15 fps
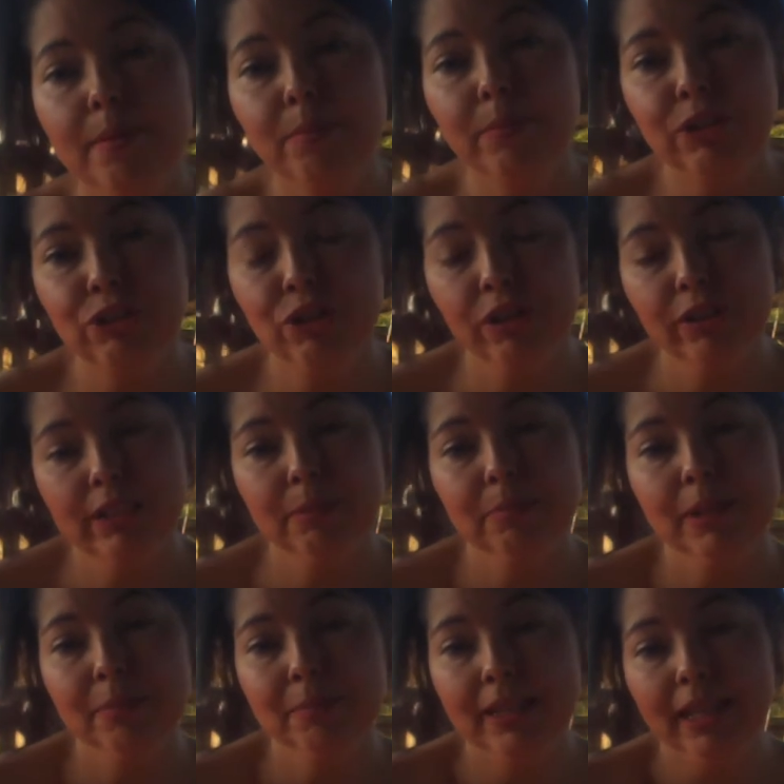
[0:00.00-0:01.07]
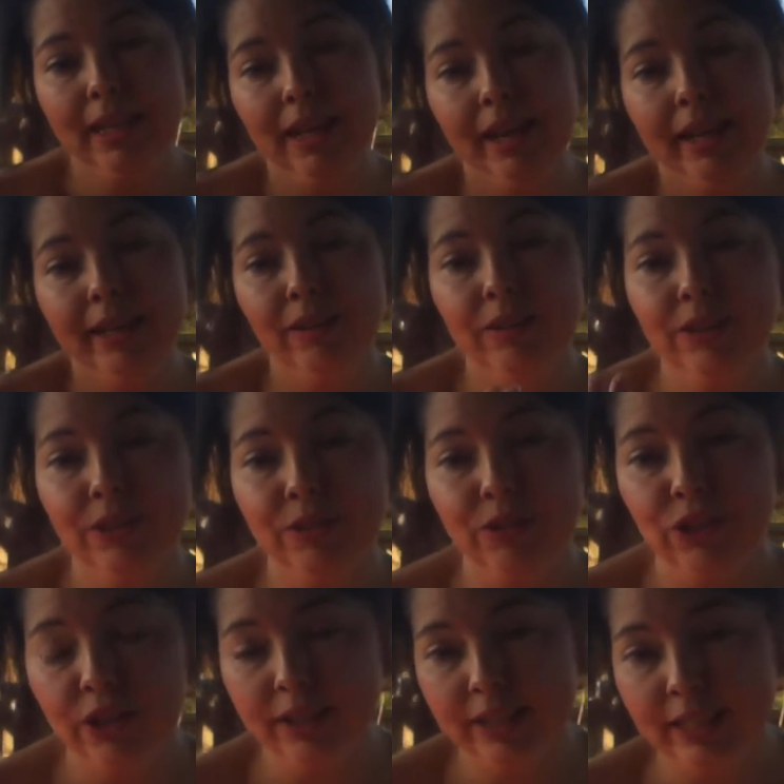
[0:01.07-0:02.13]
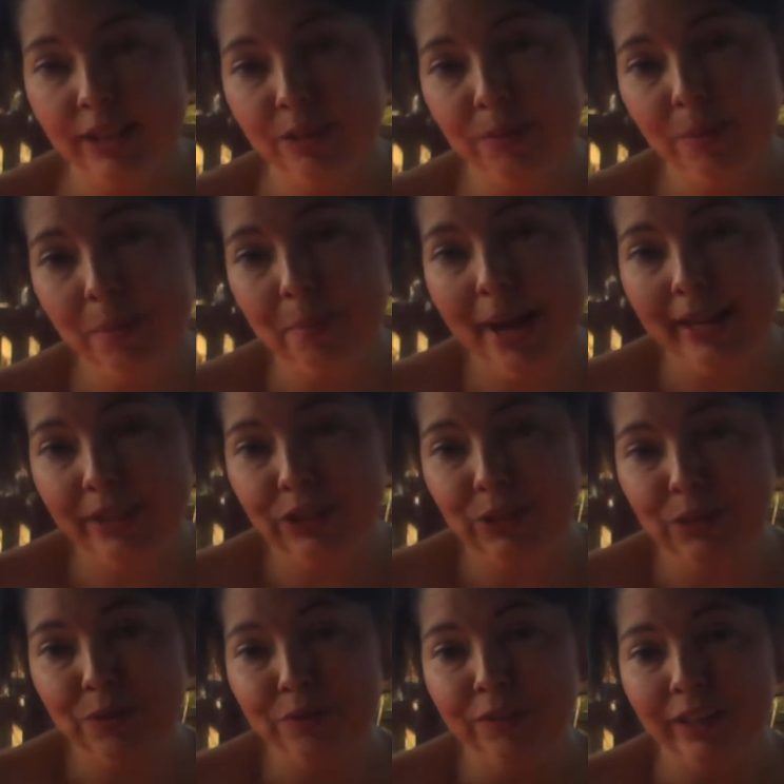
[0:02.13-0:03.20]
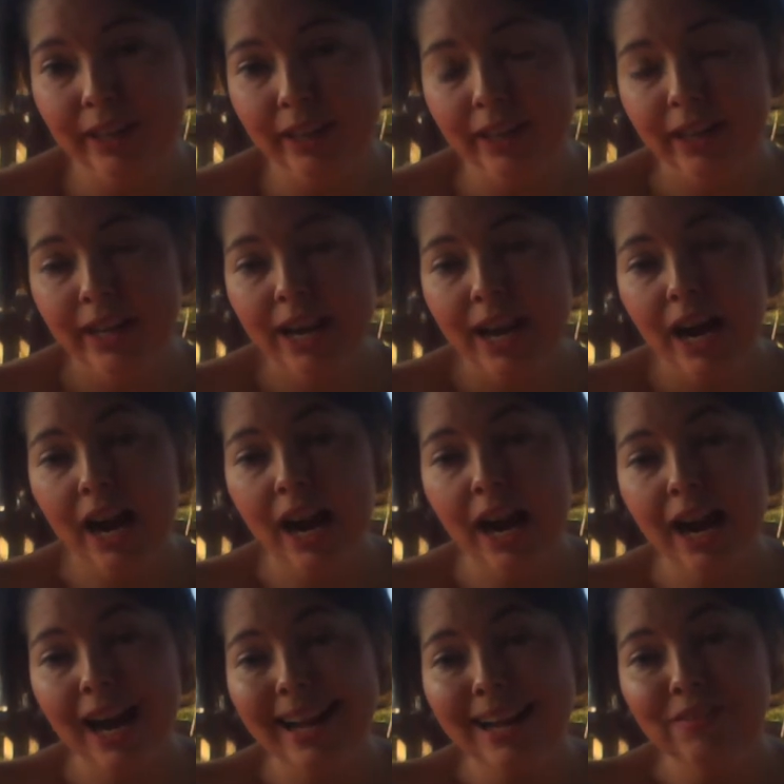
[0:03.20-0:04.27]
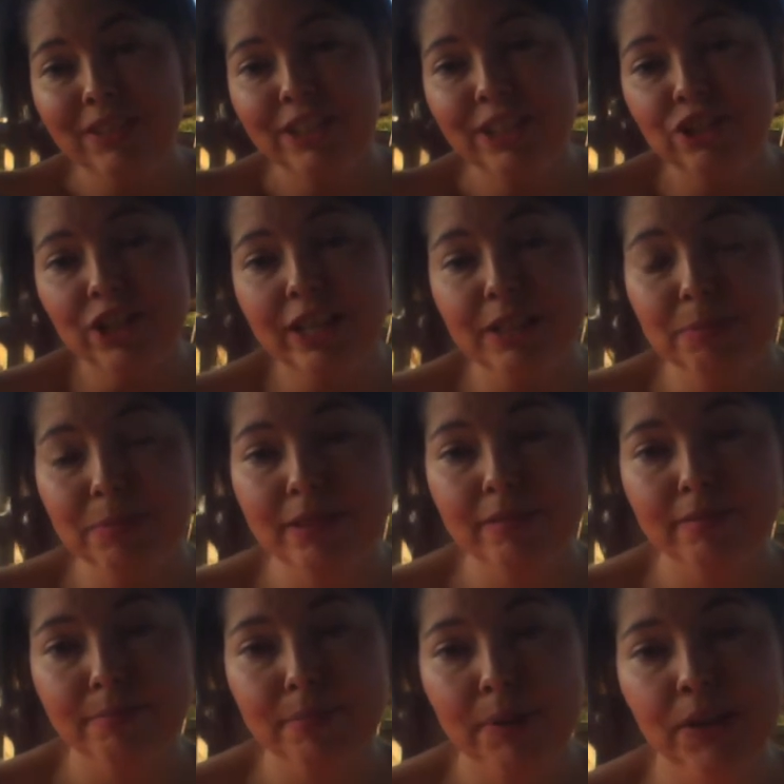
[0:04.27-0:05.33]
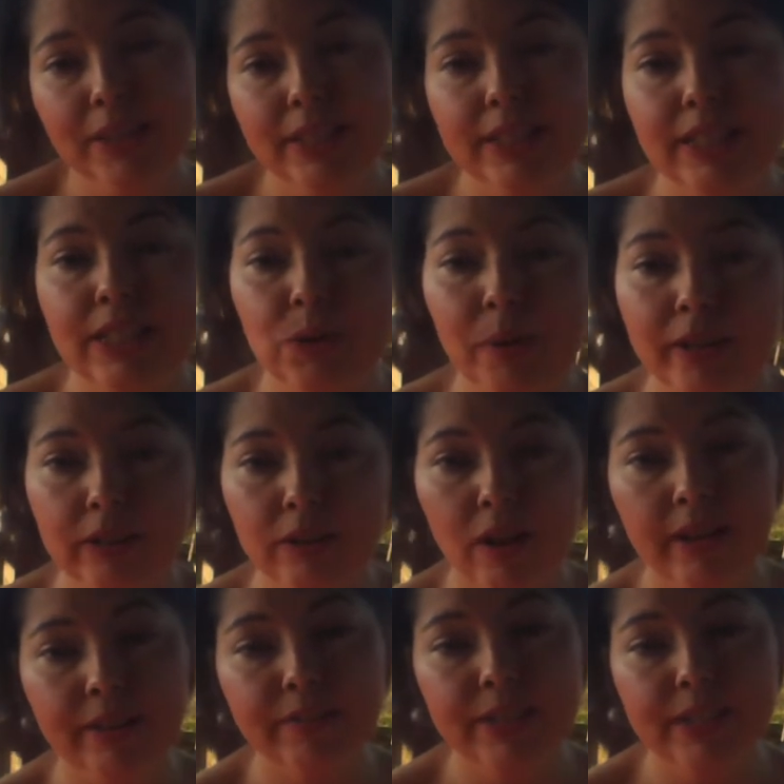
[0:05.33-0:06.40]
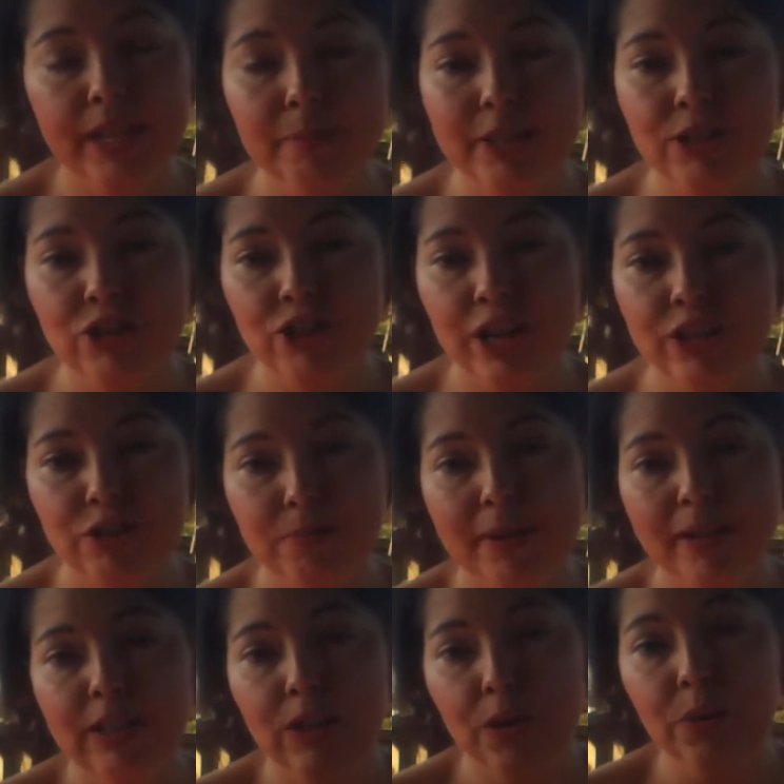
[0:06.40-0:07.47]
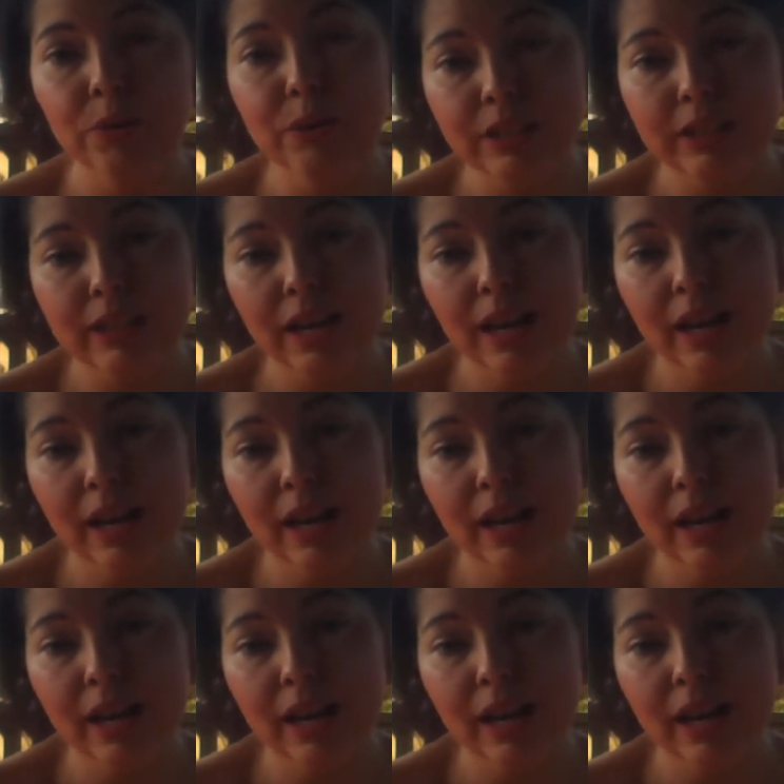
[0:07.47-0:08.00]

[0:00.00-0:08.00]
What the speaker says: withdrawal symptoms, and I also start to get thrown back into a flare. I have an adjustment period that's quite long every time I change my dose.